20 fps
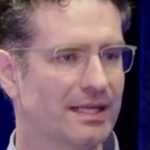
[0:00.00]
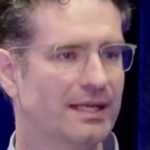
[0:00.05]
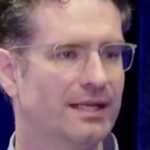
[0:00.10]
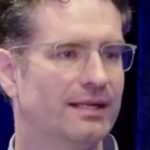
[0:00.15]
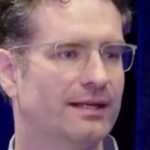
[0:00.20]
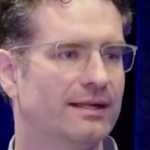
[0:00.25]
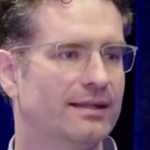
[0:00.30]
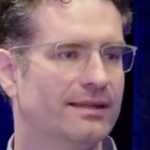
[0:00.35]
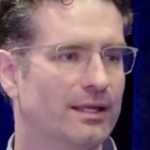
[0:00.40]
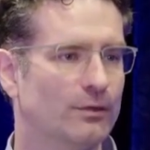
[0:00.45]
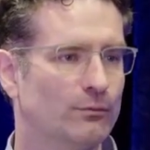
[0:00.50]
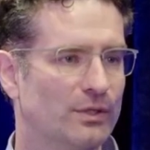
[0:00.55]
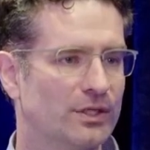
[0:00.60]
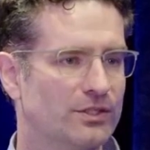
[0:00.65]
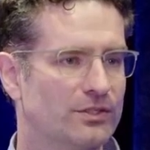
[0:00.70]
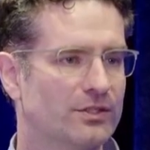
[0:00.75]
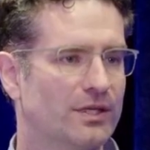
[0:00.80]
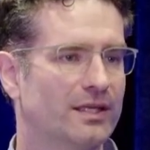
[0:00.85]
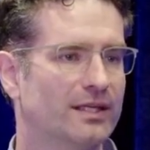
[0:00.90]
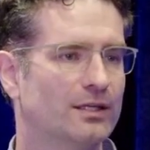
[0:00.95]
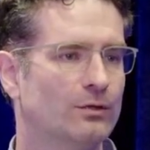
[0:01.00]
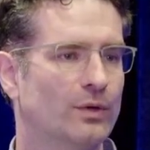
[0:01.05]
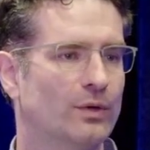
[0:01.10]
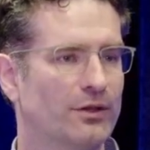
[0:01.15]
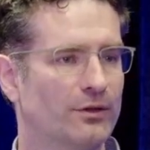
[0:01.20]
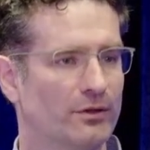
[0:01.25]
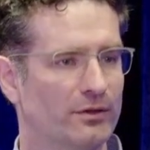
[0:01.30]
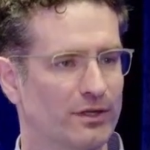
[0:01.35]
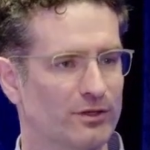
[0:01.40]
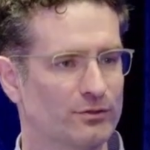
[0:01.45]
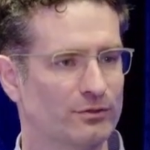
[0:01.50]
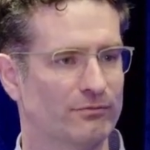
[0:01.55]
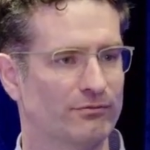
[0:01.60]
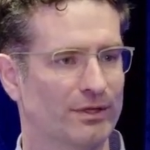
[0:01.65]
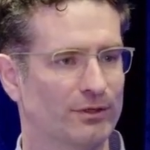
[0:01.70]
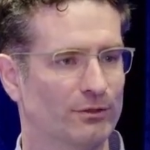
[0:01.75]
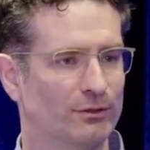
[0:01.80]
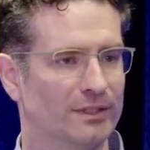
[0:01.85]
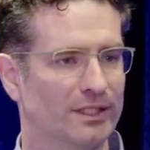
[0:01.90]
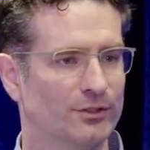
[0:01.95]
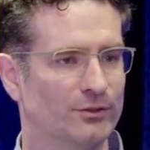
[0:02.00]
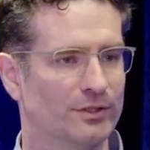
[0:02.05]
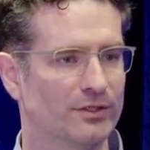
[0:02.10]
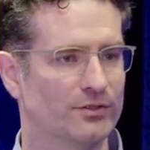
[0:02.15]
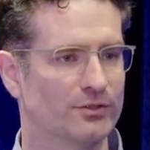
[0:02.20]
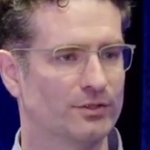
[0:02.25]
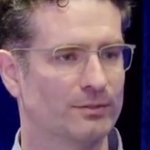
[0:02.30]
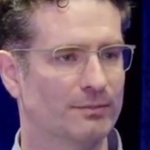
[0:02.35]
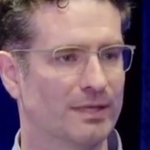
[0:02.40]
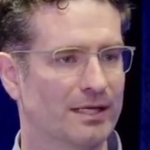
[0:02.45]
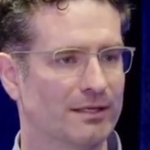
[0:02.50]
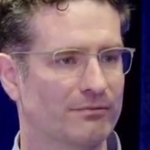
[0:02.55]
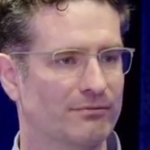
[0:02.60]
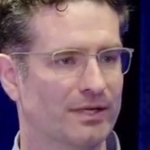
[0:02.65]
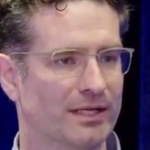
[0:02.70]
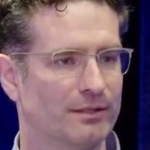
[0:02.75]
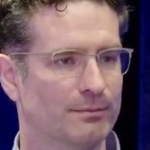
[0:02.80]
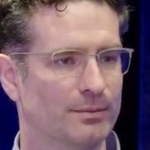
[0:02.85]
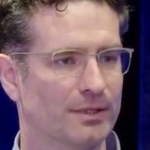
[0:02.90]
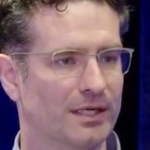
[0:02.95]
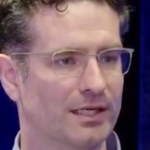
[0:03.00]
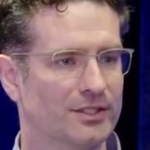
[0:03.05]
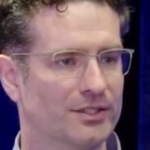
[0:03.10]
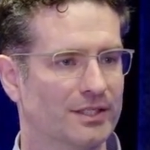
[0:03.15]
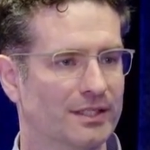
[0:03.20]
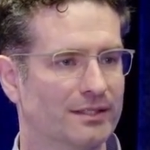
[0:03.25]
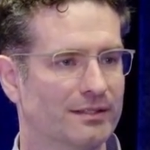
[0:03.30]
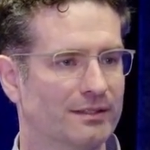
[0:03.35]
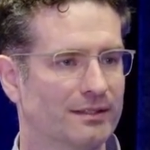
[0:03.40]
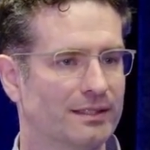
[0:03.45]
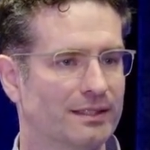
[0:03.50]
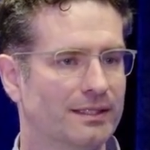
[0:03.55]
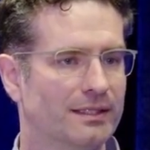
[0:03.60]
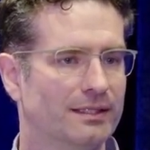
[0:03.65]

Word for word: And then we study whether there's a federal interest to modify the project.